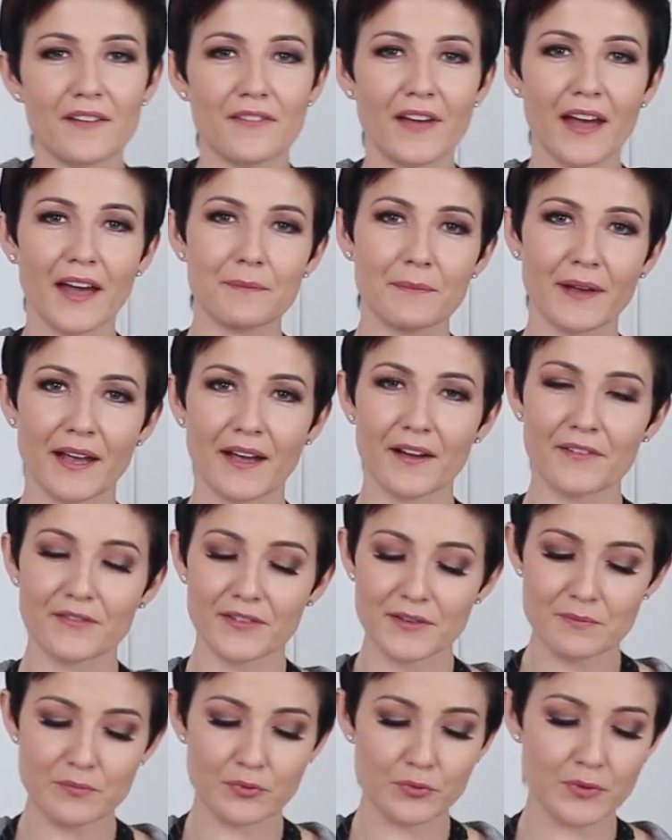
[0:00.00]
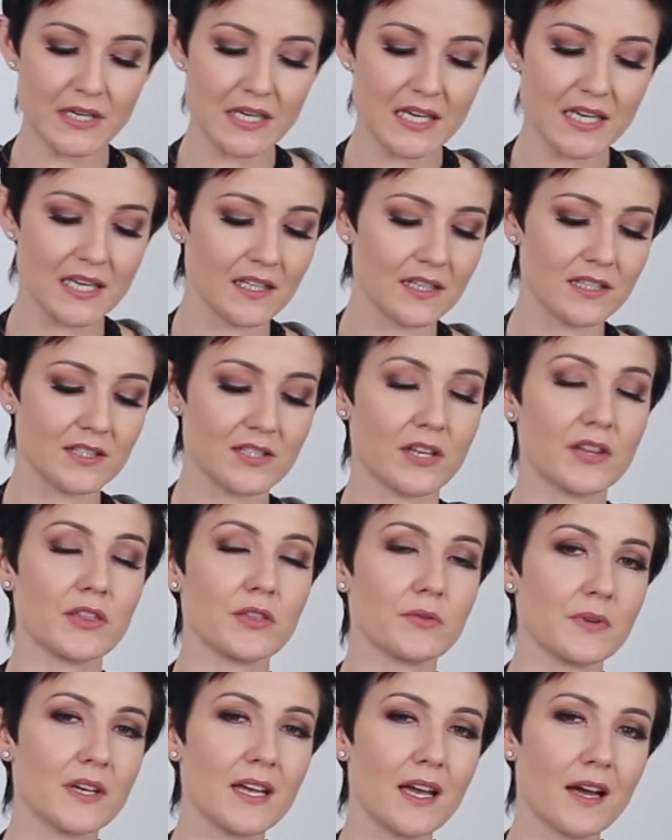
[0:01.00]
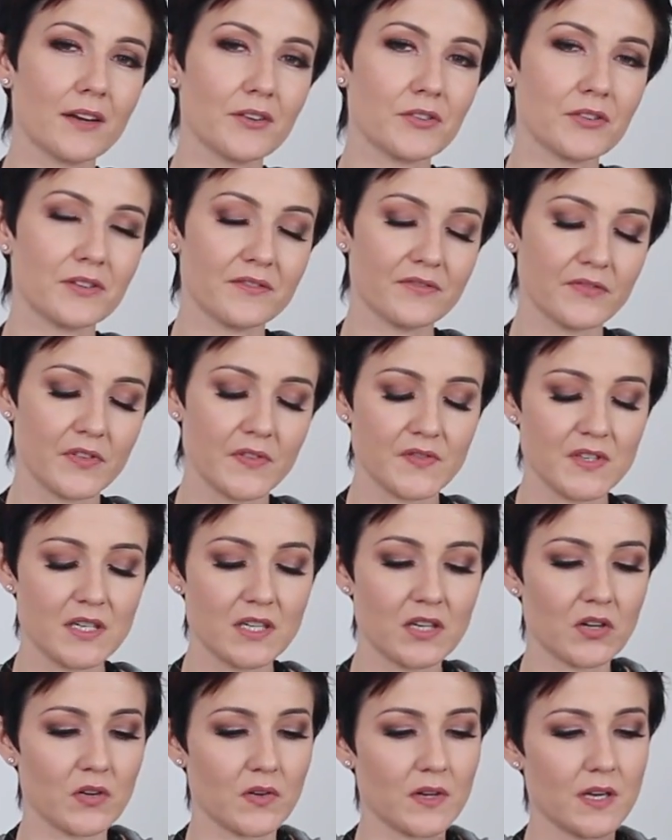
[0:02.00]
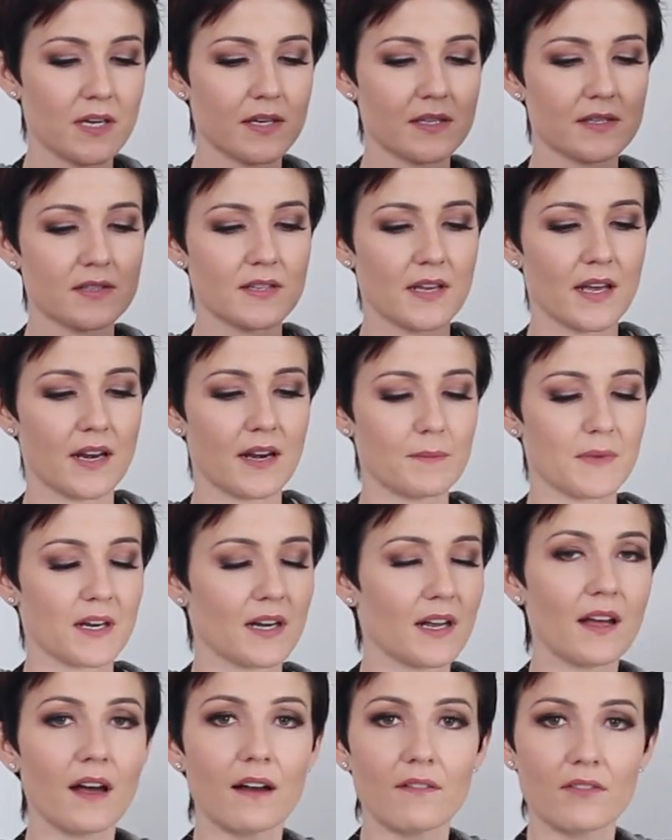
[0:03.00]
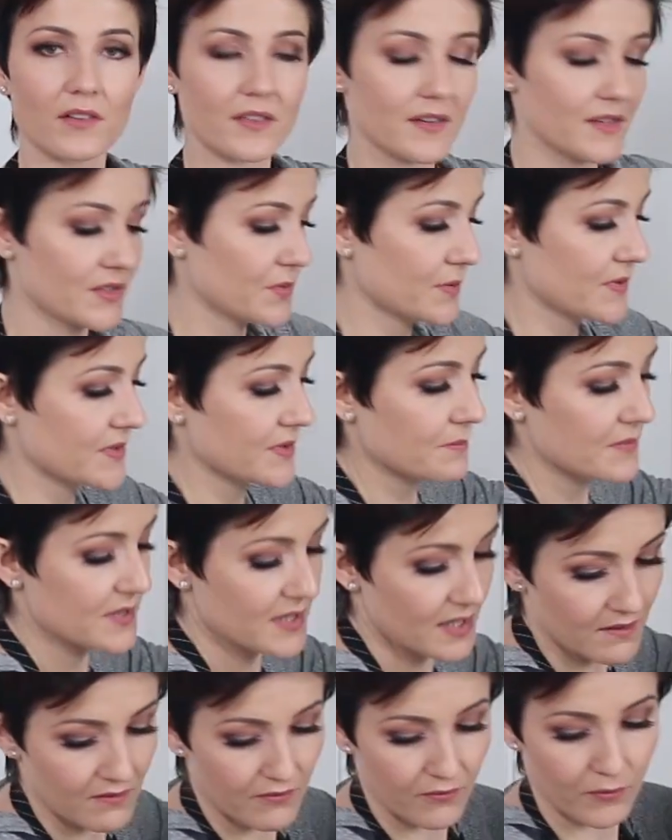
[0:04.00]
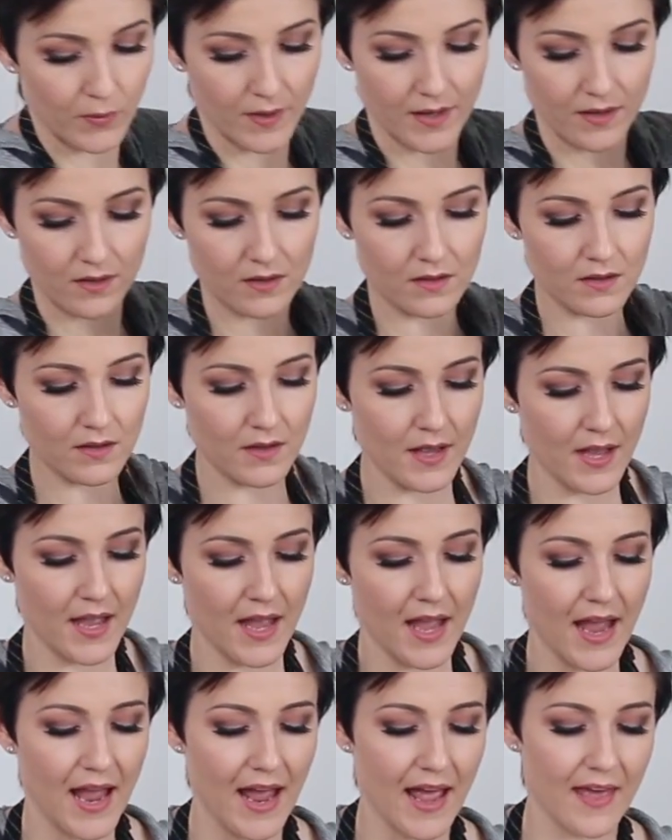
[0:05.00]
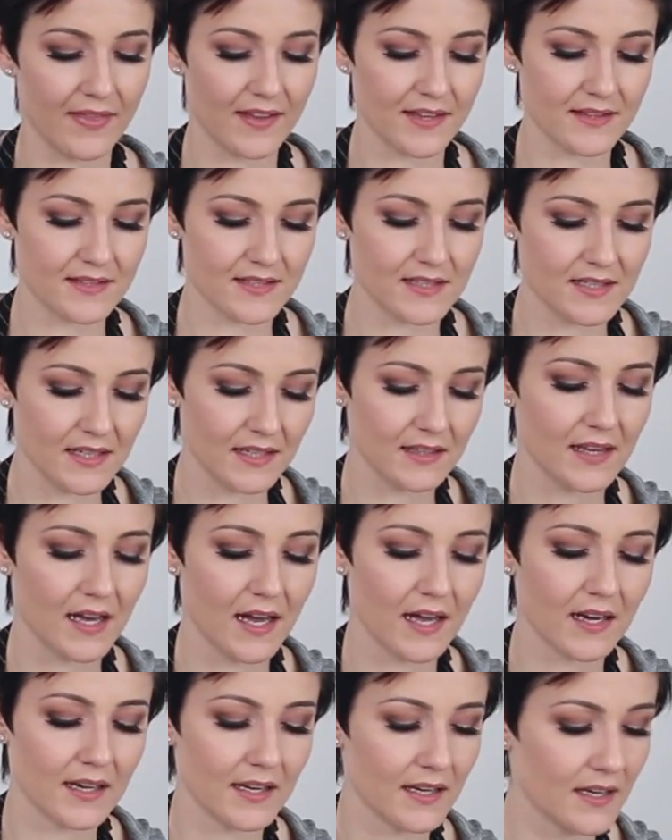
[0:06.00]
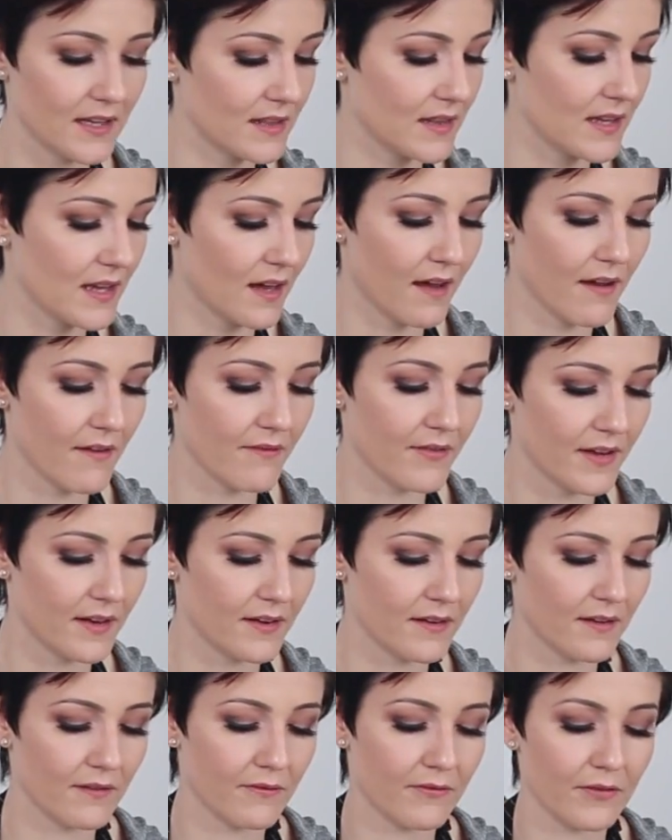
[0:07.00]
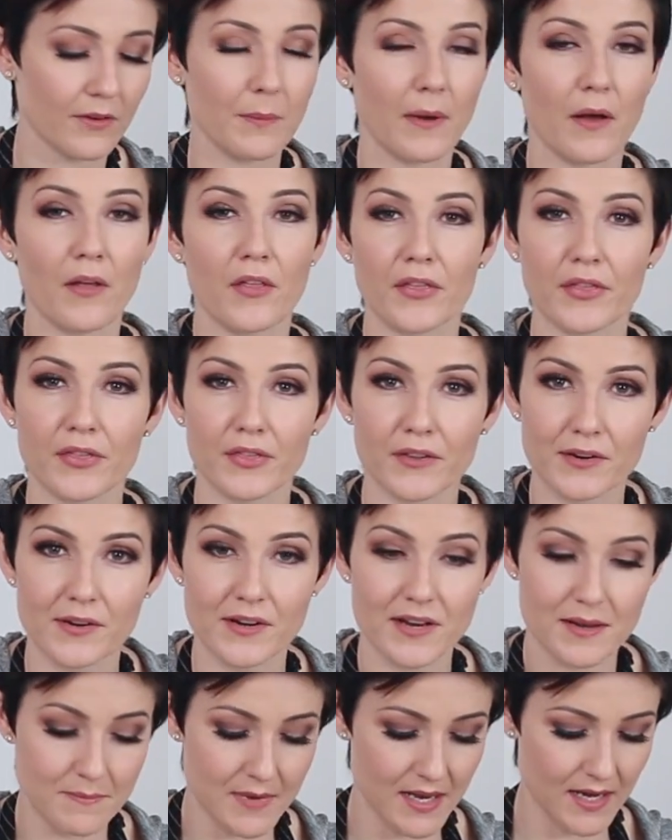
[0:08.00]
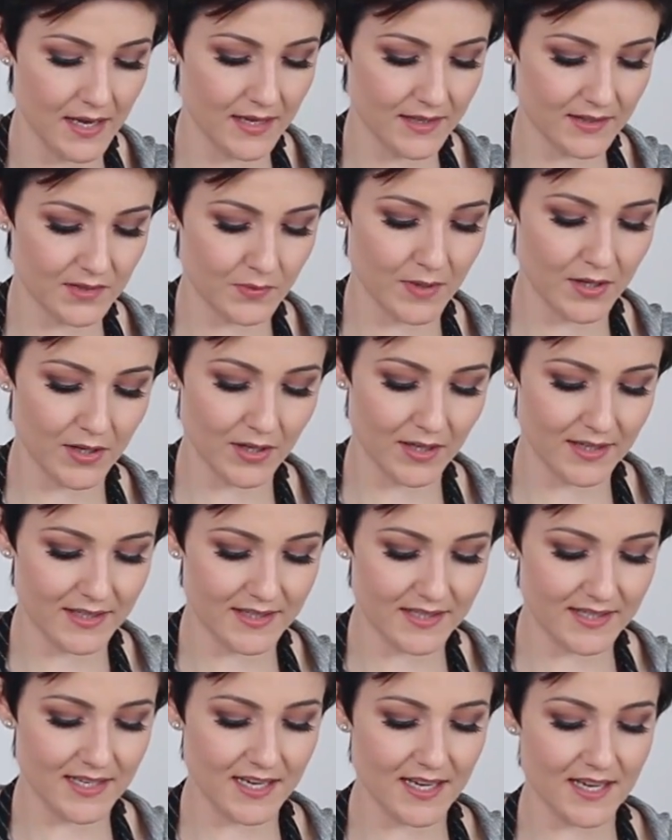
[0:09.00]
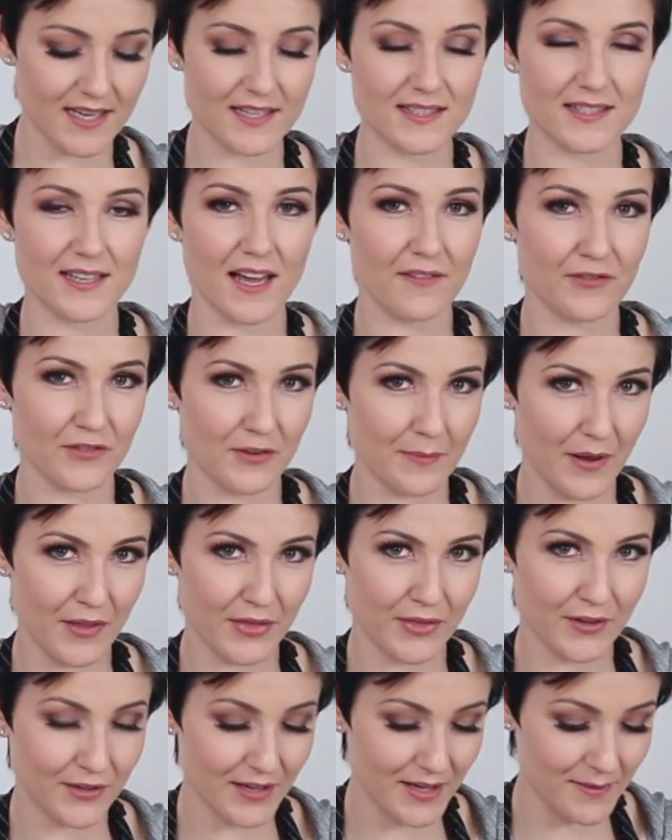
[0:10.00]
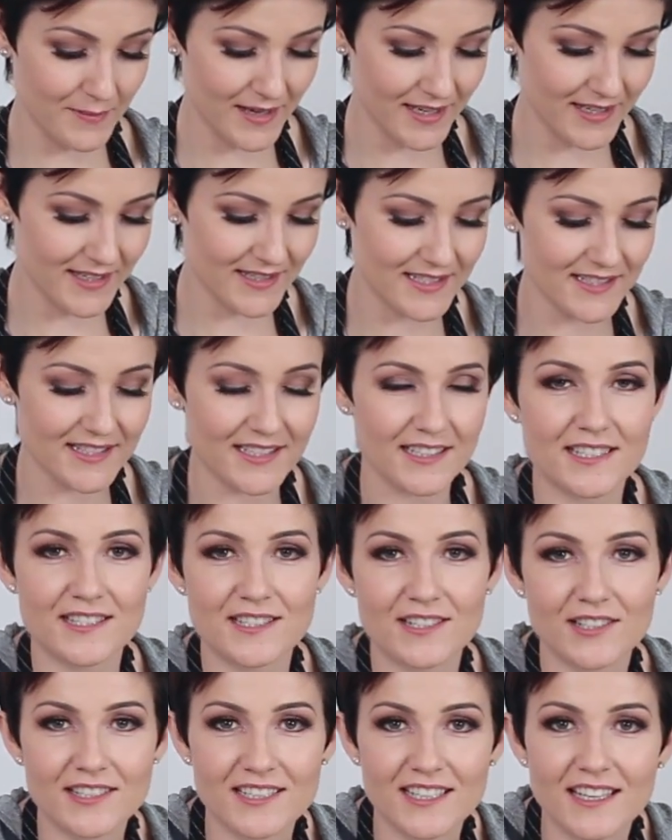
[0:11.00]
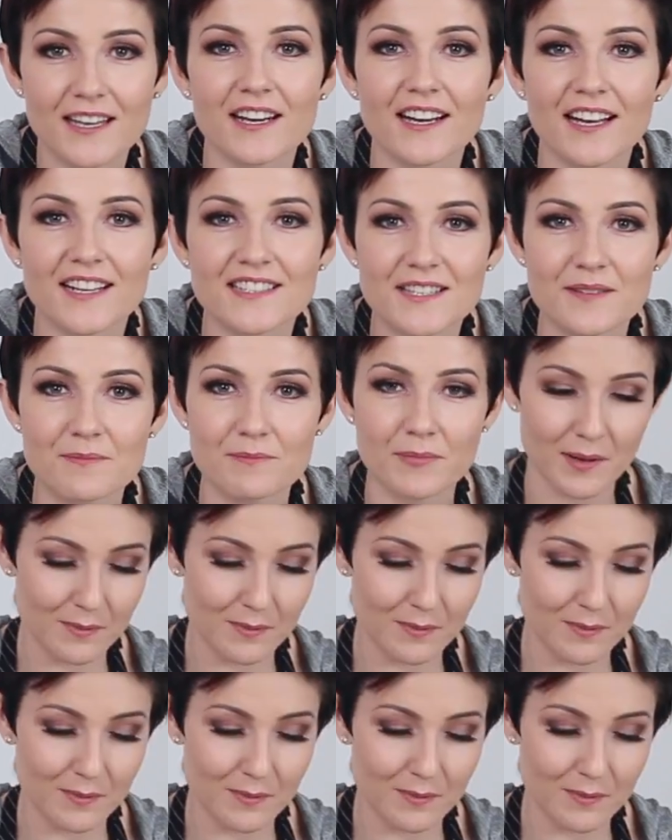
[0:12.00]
I've had my oven preheated to 350 degrees and I'm gonna cover this with some tin foil and then stick that in the oven for about 30 minutes. What you're gonna see is after about 30 minutes, it's gonna start to get nice and